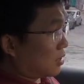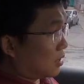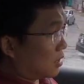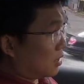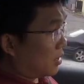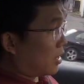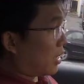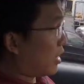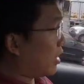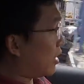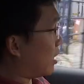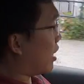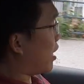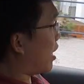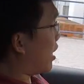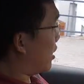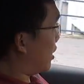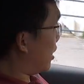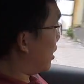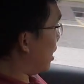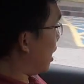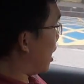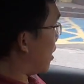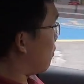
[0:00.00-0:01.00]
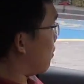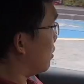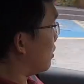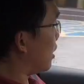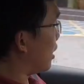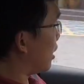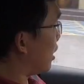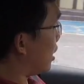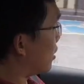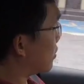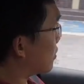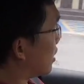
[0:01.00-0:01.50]
then
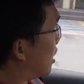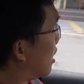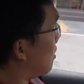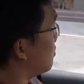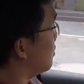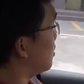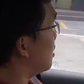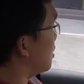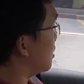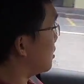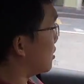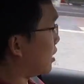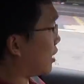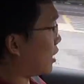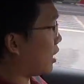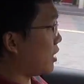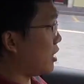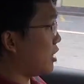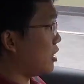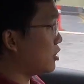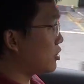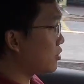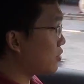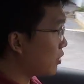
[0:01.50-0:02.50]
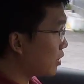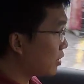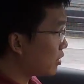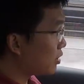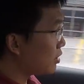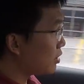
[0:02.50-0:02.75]
everything else comes in the second inch, right?